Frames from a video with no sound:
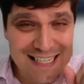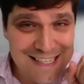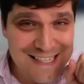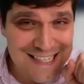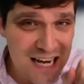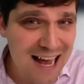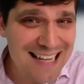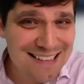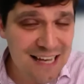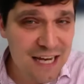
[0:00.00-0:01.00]

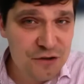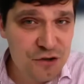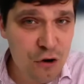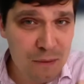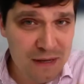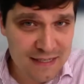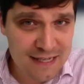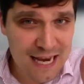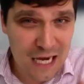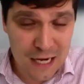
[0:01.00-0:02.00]
start that job in
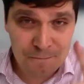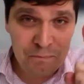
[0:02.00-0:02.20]
SA.